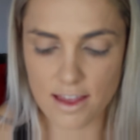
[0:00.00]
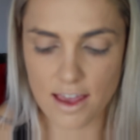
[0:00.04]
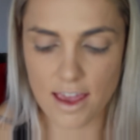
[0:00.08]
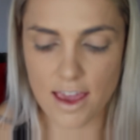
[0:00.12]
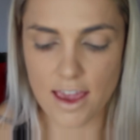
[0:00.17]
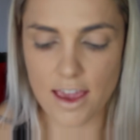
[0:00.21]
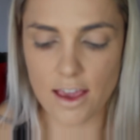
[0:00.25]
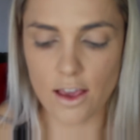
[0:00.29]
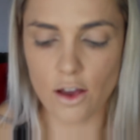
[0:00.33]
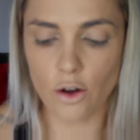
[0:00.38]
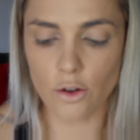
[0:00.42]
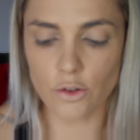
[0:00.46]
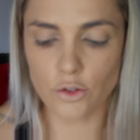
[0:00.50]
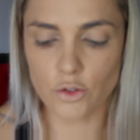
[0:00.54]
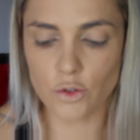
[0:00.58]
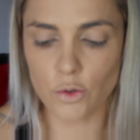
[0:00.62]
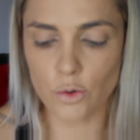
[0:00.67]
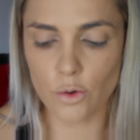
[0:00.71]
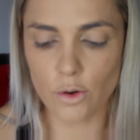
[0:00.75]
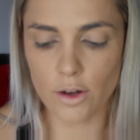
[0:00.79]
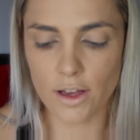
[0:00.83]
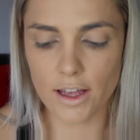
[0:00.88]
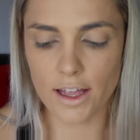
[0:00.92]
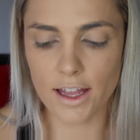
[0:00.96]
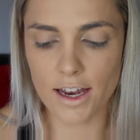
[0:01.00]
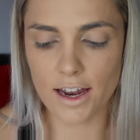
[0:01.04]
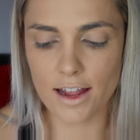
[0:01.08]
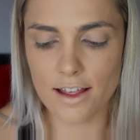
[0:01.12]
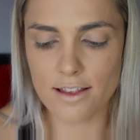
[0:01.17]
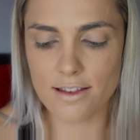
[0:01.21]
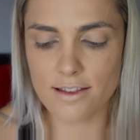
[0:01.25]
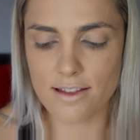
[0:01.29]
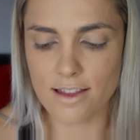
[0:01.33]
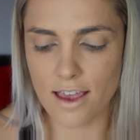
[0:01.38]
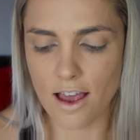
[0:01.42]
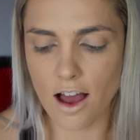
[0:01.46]
the contour kit.
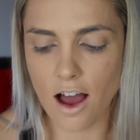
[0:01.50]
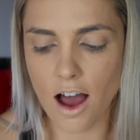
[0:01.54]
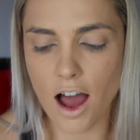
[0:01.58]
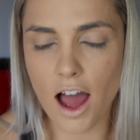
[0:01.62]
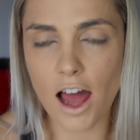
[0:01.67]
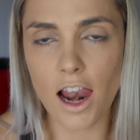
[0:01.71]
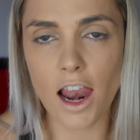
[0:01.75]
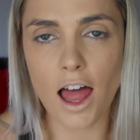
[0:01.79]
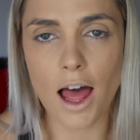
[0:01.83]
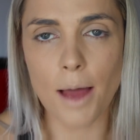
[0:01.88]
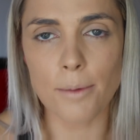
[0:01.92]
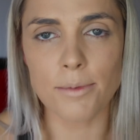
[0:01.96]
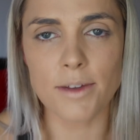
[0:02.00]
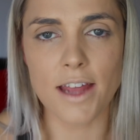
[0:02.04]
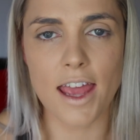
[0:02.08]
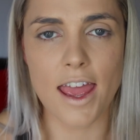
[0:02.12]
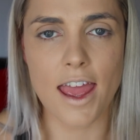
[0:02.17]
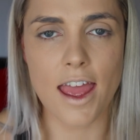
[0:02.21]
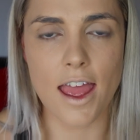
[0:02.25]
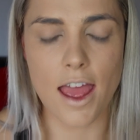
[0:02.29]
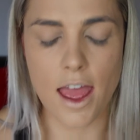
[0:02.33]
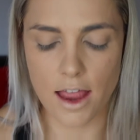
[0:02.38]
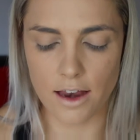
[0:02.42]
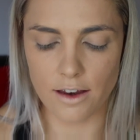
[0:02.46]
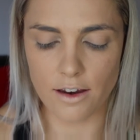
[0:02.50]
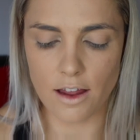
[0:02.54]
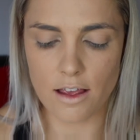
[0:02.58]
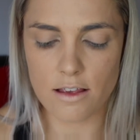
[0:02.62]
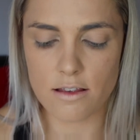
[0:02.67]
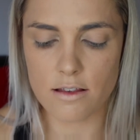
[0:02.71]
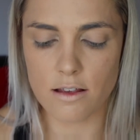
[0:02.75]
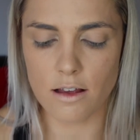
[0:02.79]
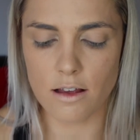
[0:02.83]
It's the highlight and